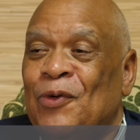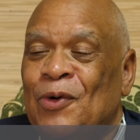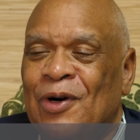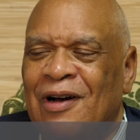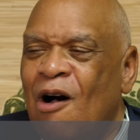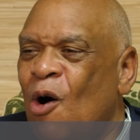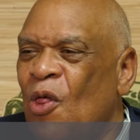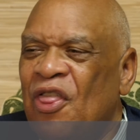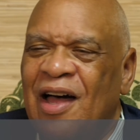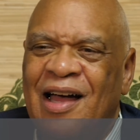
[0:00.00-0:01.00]
for
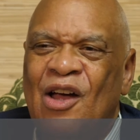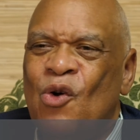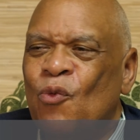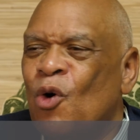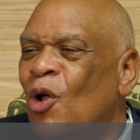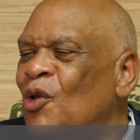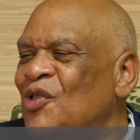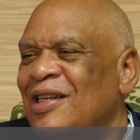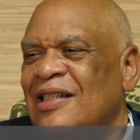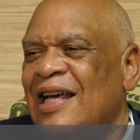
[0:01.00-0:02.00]
all the
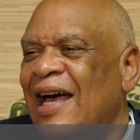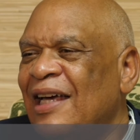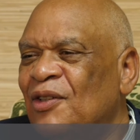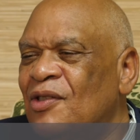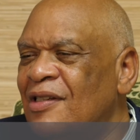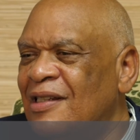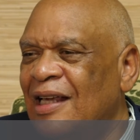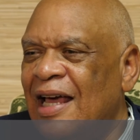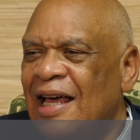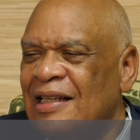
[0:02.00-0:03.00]
roles and titles
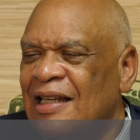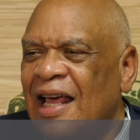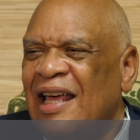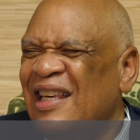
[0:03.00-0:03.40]
he has.